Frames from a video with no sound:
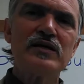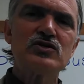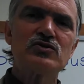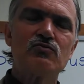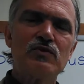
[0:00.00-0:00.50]

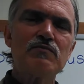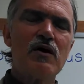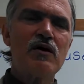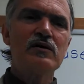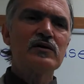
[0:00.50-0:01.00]
inch
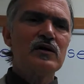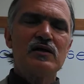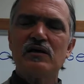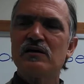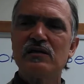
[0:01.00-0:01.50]
rebar,
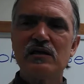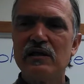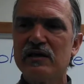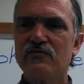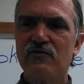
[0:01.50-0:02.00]
they
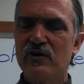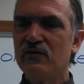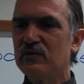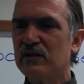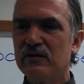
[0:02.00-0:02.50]
last
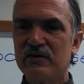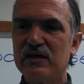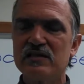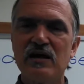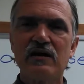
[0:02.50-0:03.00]
forever. The
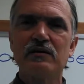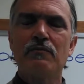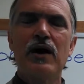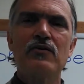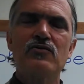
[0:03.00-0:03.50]
heat's not going to
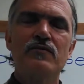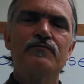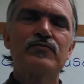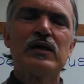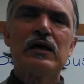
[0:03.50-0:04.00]
bother them.
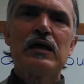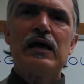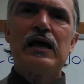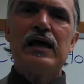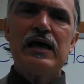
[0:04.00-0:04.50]

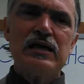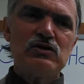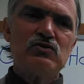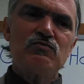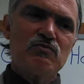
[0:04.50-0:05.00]

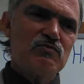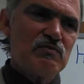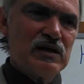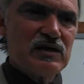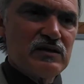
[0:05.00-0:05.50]
And you
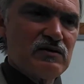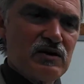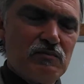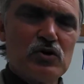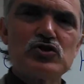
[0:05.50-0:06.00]
making a
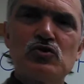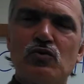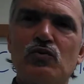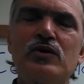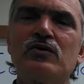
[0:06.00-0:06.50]
commercial
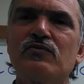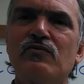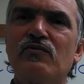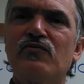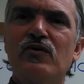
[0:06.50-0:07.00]
grill
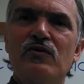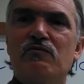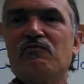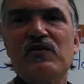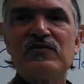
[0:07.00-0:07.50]
for
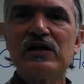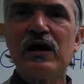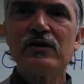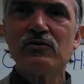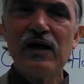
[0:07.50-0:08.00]

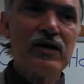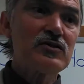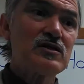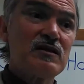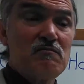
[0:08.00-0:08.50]

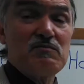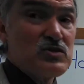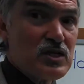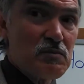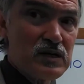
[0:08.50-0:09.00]
$1,500,
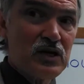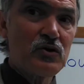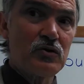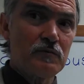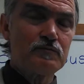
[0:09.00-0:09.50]
just
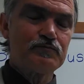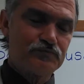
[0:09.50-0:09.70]
material